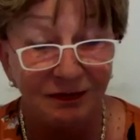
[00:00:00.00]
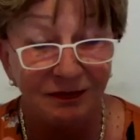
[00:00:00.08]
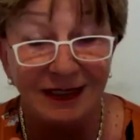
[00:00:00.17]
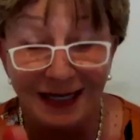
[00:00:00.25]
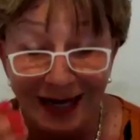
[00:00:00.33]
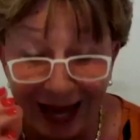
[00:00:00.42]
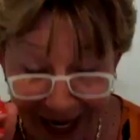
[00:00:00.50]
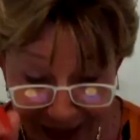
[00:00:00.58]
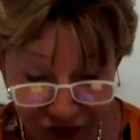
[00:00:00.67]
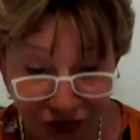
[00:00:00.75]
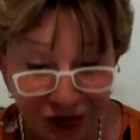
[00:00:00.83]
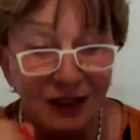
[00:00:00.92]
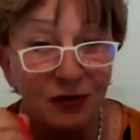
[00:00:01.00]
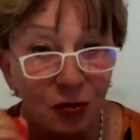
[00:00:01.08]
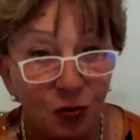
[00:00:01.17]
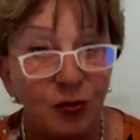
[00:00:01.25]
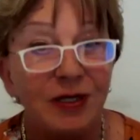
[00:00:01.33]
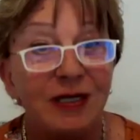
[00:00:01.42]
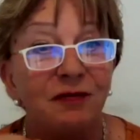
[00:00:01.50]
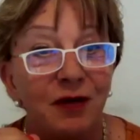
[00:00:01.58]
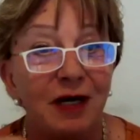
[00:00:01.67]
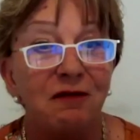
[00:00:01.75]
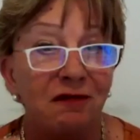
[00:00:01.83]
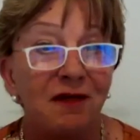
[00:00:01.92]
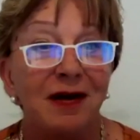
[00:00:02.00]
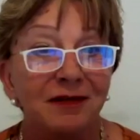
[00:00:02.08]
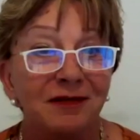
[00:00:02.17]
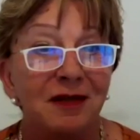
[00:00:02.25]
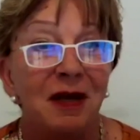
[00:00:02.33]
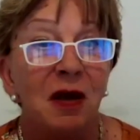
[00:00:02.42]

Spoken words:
We can actually do it very fast.